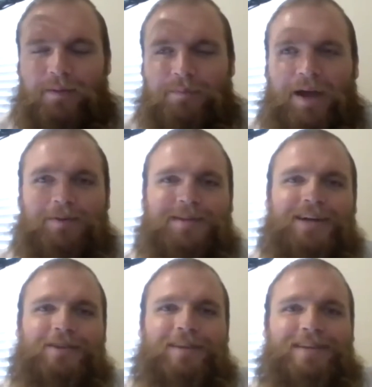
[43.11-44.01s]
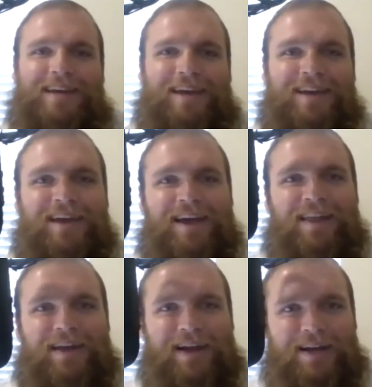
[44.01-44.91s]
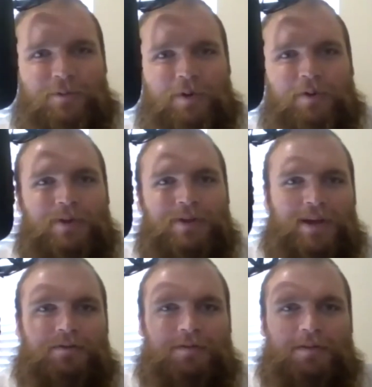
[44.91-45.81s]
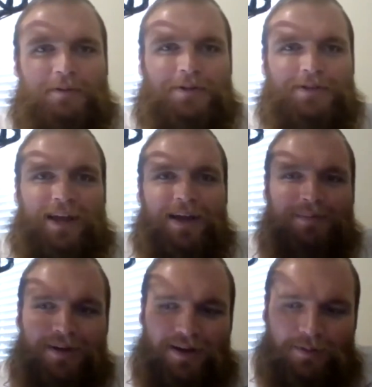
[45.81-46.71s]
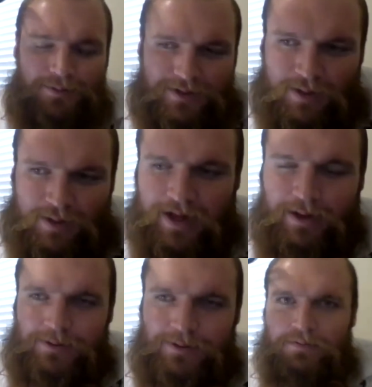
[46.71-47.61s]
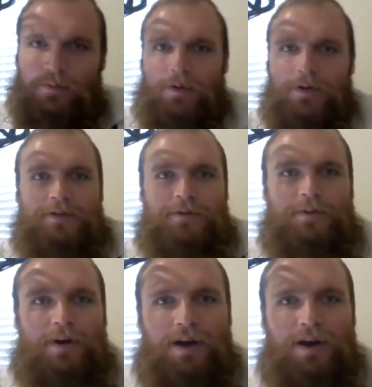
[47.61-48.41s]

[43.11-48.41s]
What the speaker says: That was actually the day I got to run through the tunnel for the first time, which is something I was looking forward to